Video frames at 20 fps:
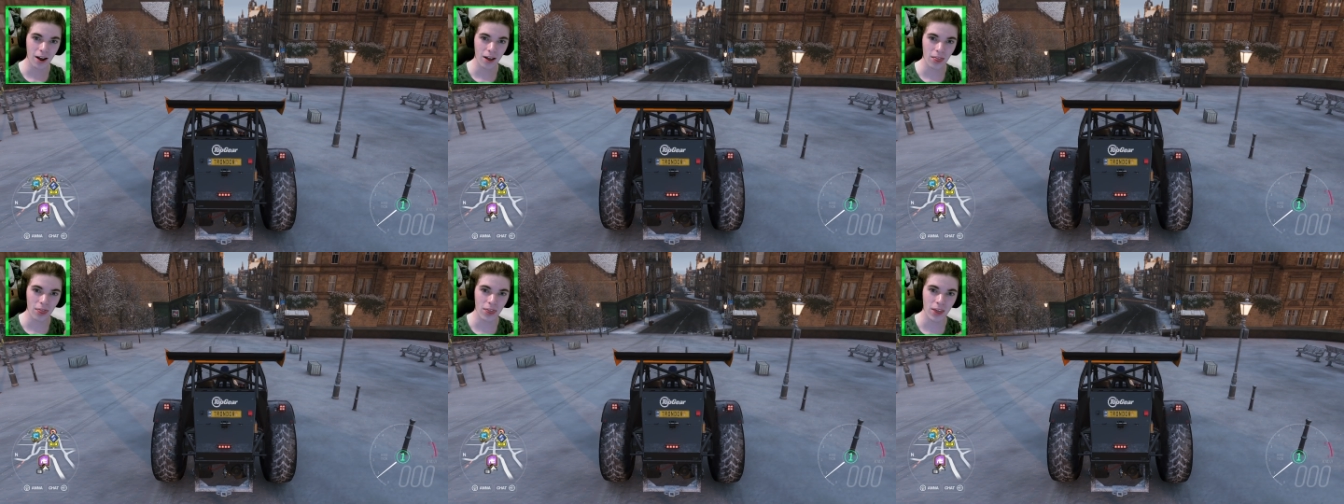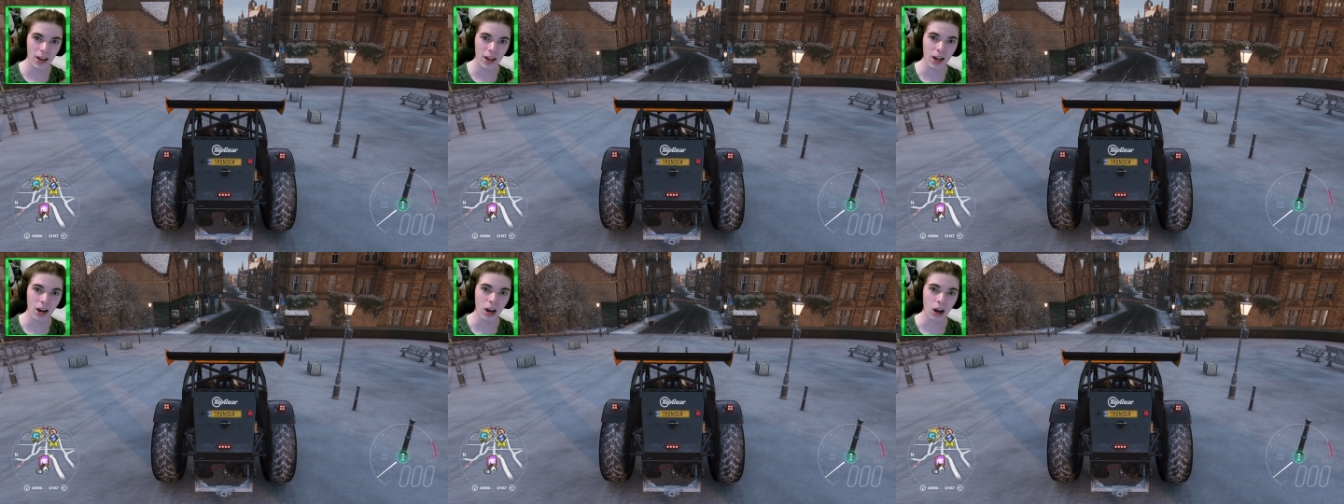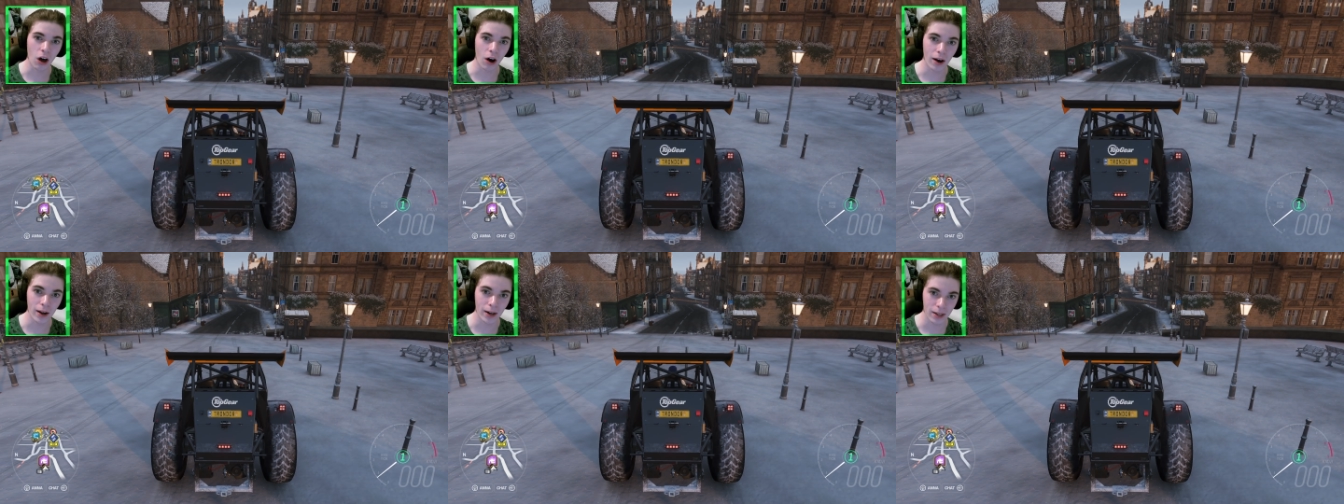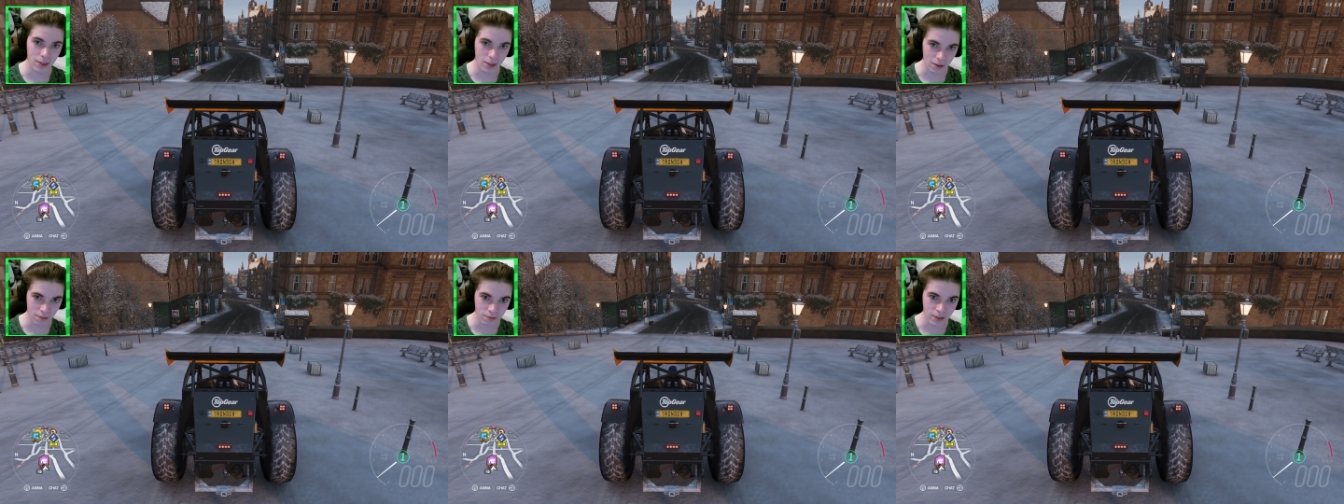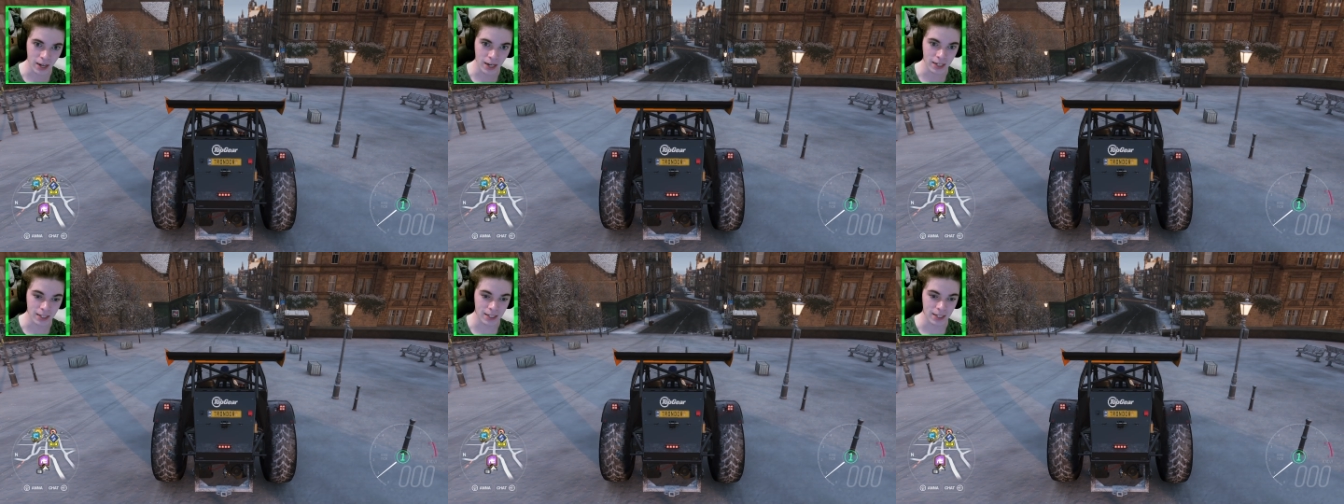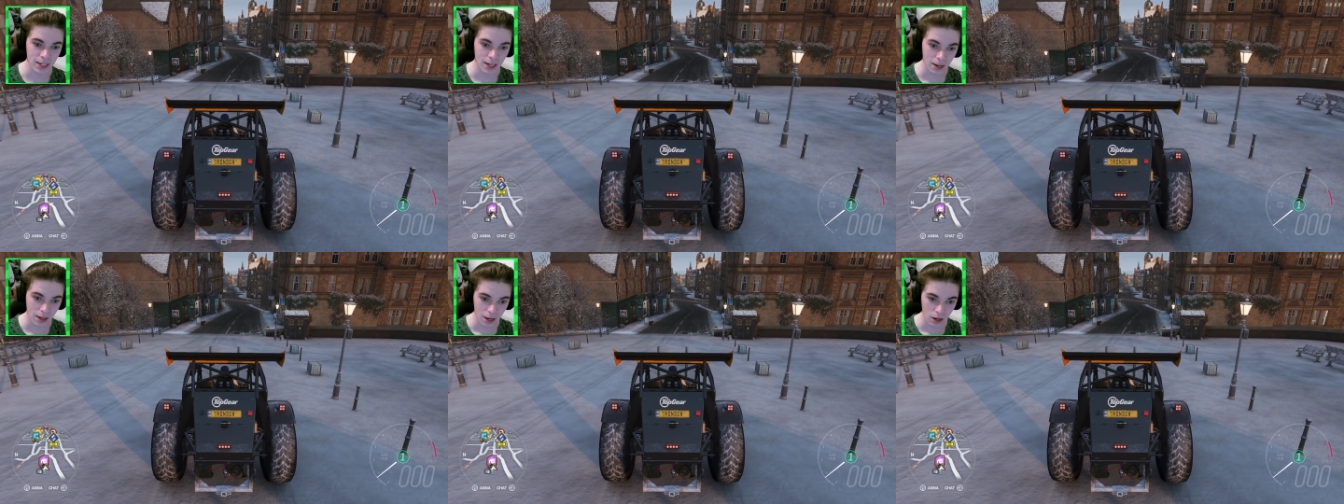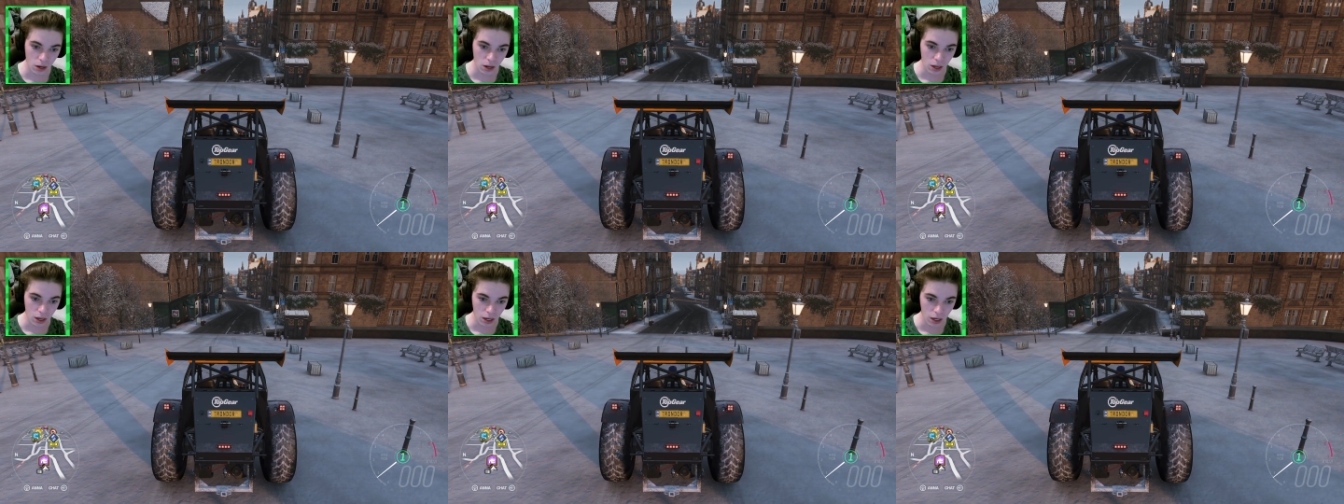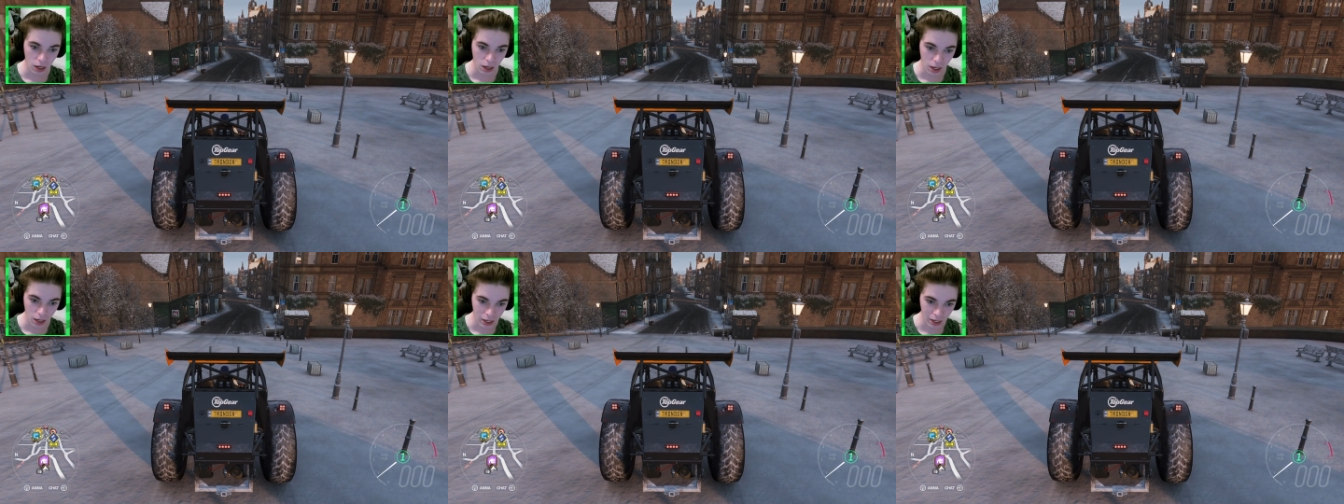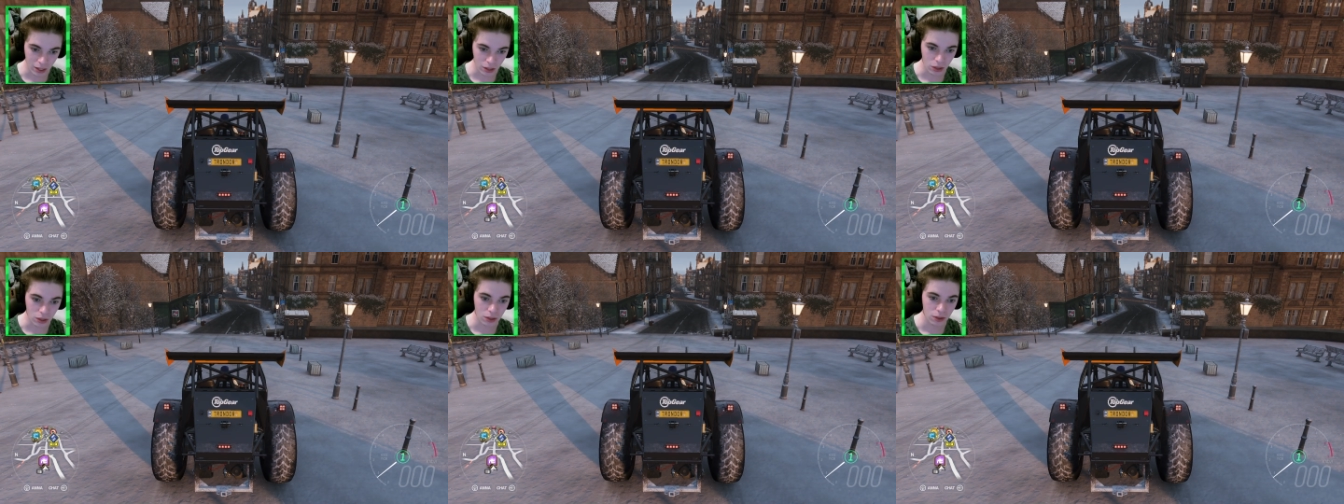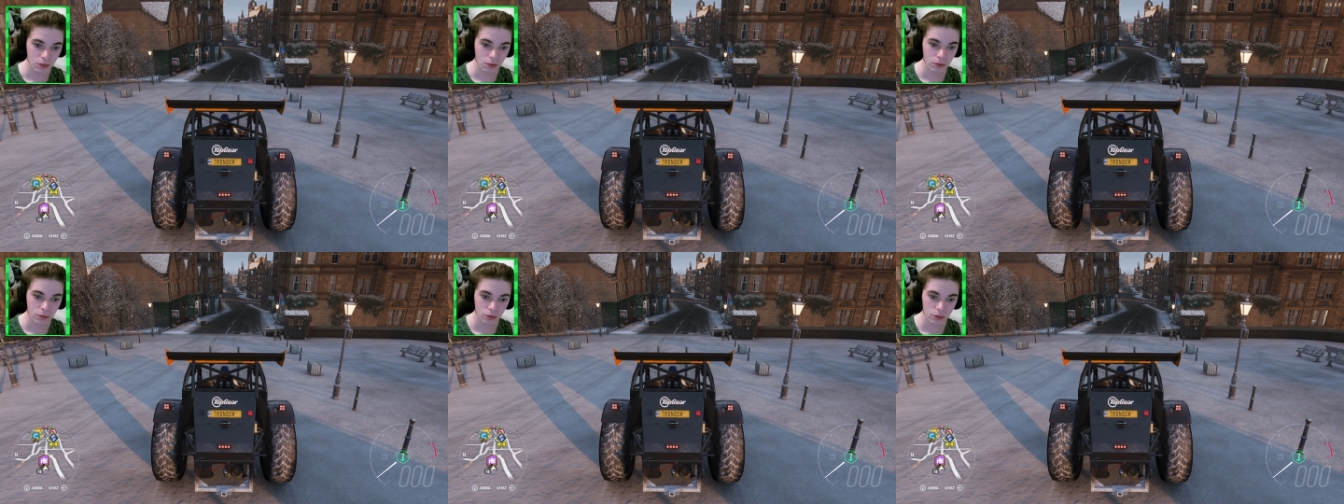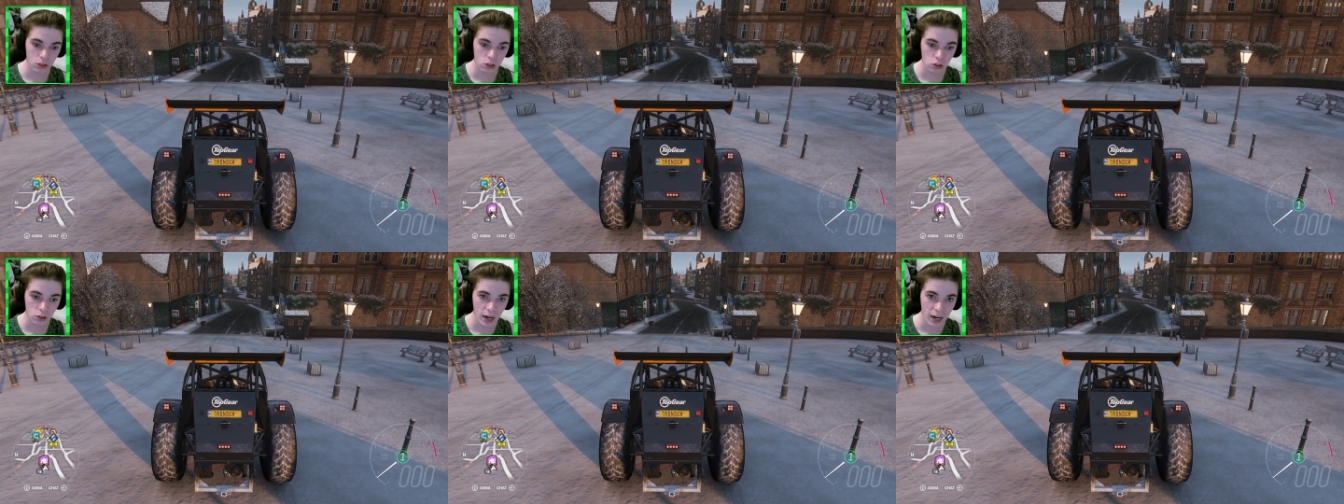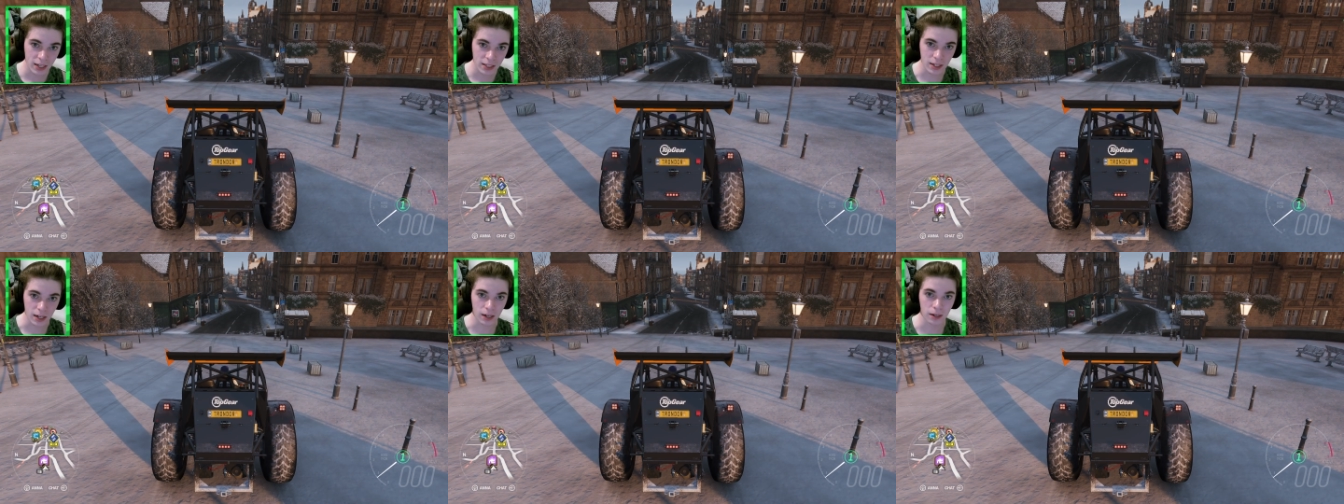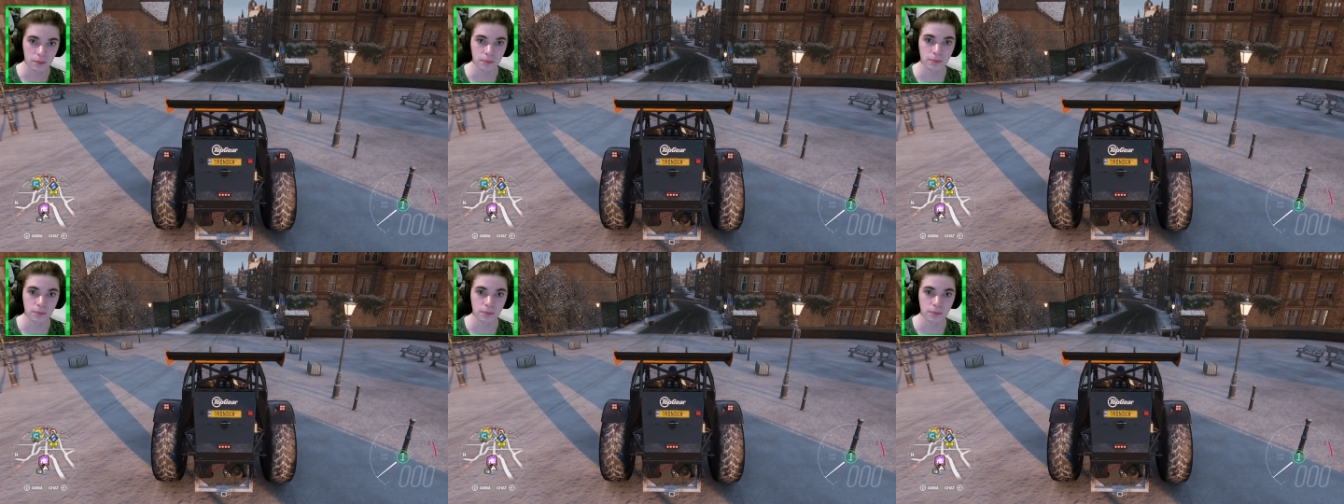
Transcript: the Goliath event in the tractor.